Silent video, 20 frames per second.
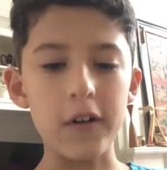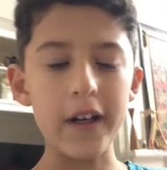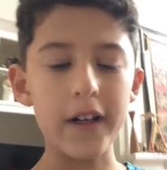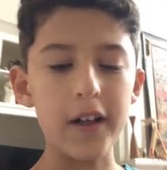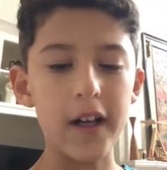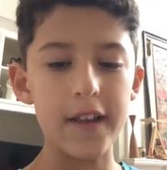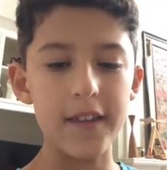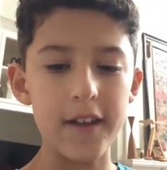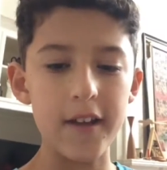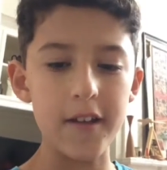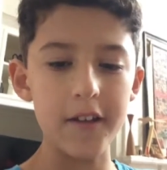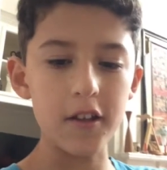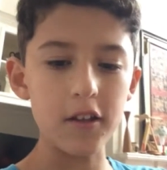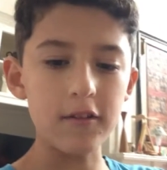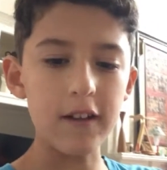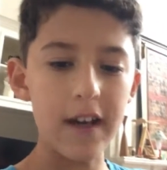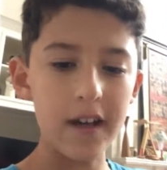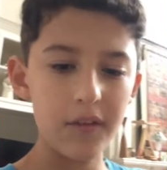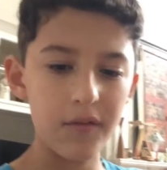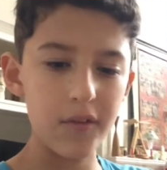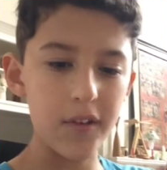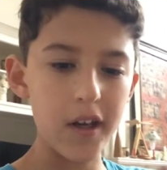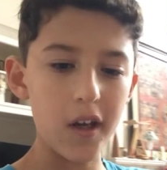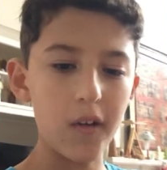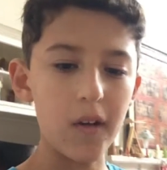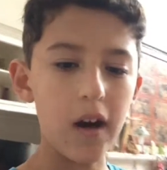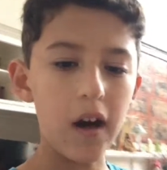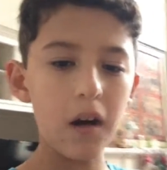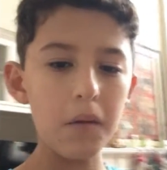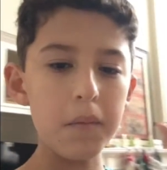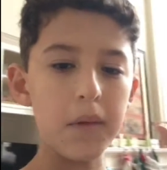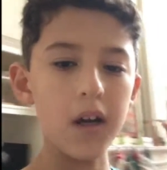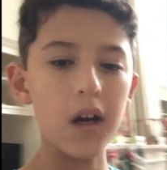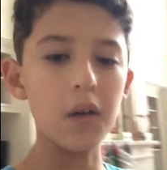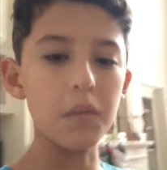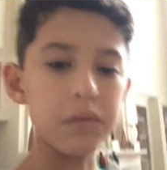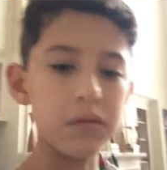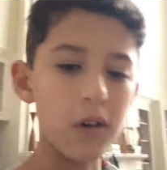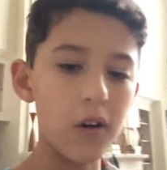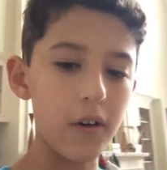Like I said in the last video, I'll be
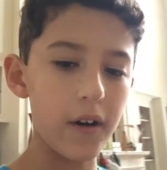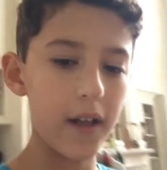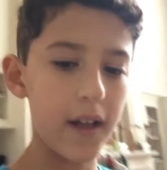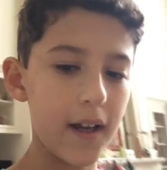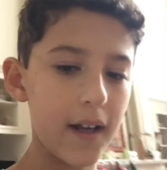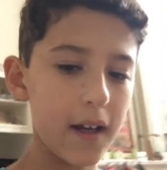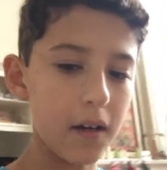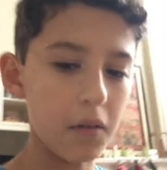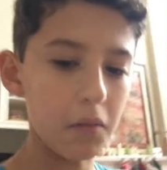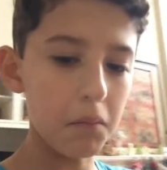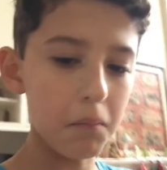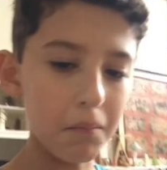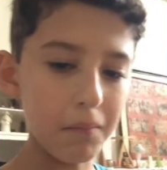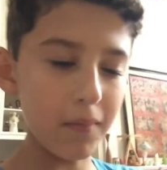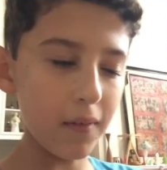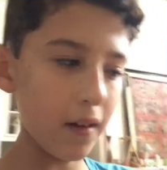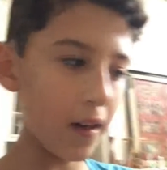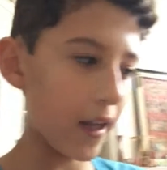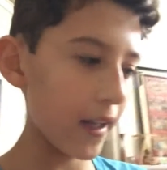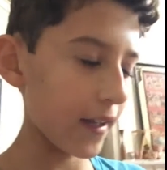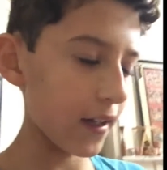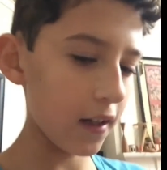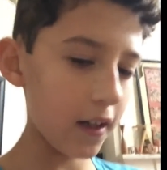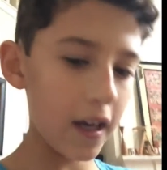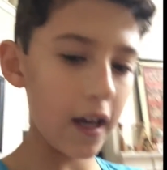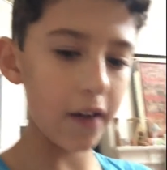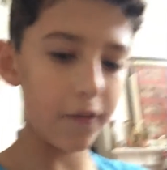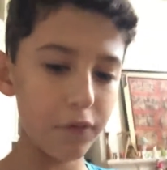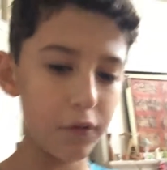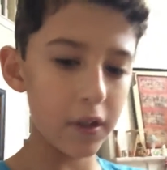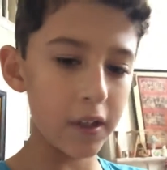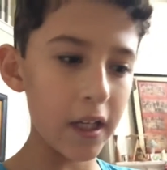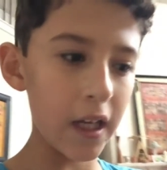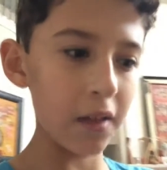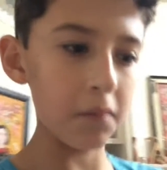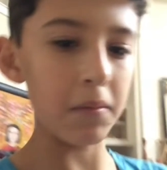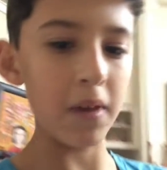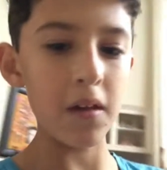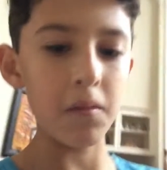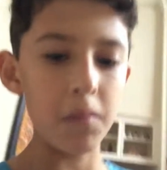uploading like every
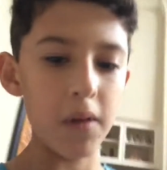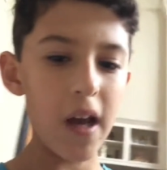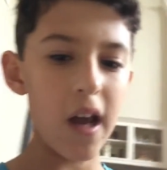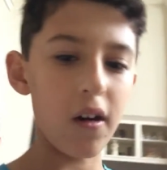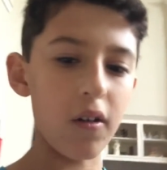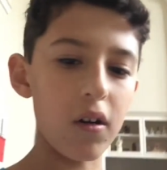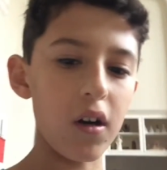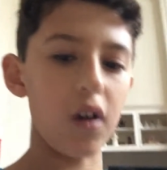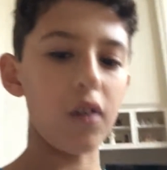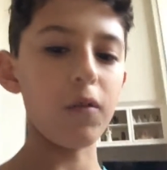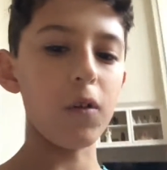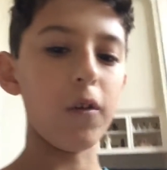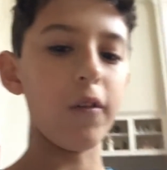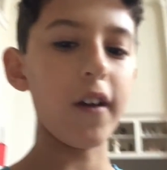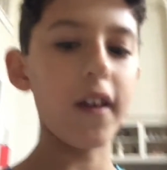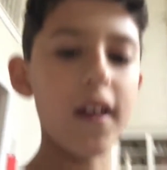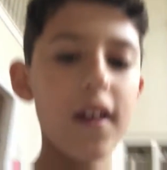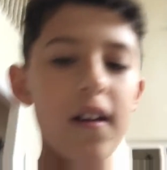day, maybe. I don't know, really.